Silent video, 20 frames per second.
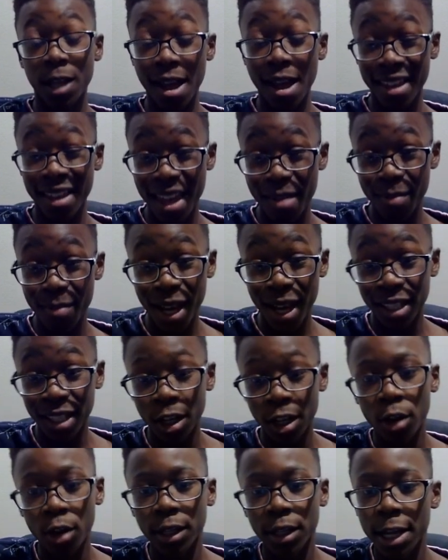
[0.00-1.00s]
came back a
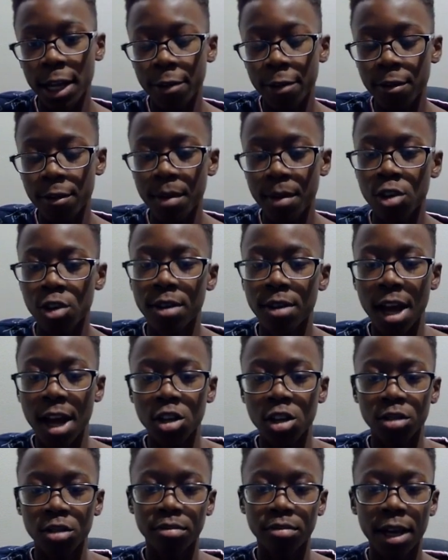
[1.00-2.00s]
little later from
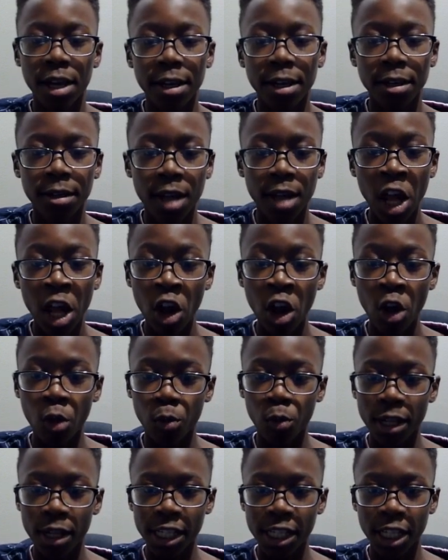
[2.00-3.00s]
international break,
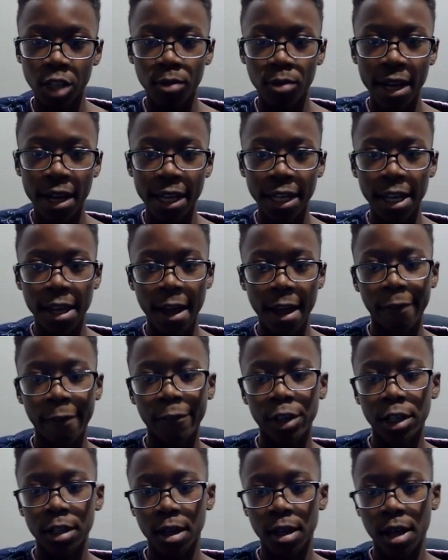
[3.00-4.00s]
which is why he didn't have
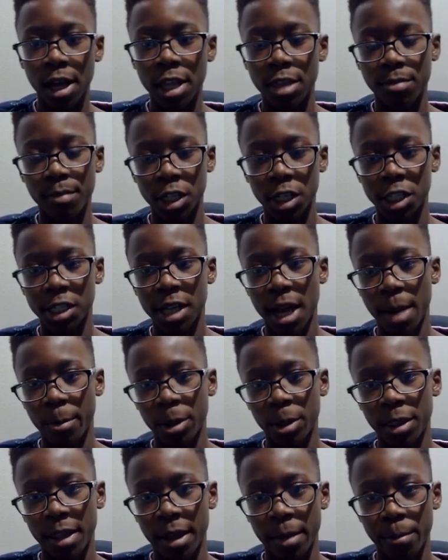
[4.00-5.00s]
as much time
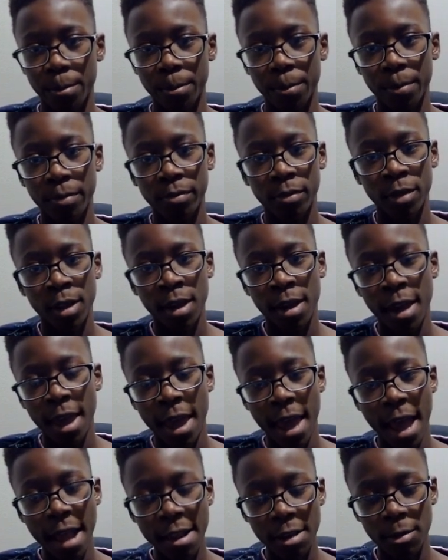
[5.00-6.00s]
with them.
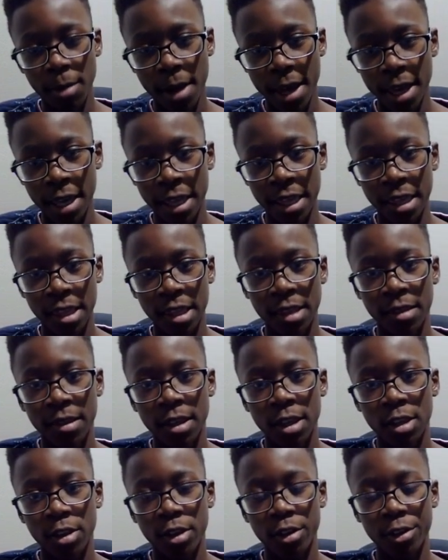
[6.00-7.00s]
Anyways,
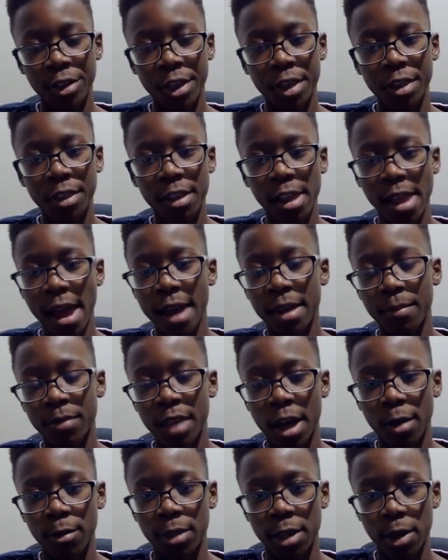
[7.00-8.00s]
so this is the lineup
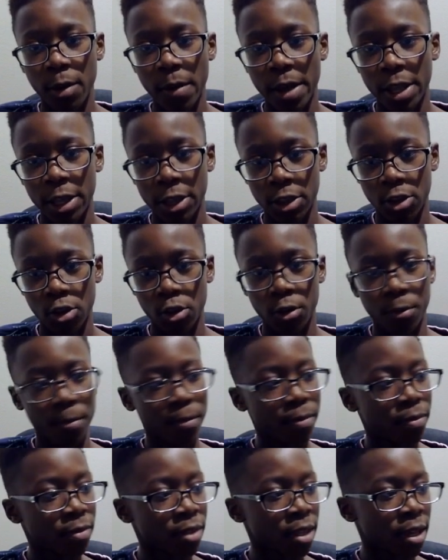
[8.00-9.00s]
that would be led into.
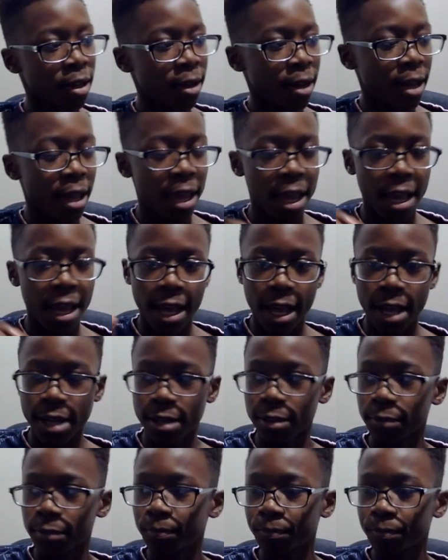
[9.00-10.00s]
And